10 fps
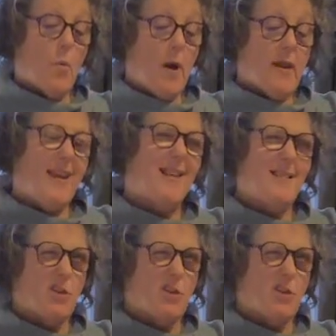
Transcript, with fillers: one is a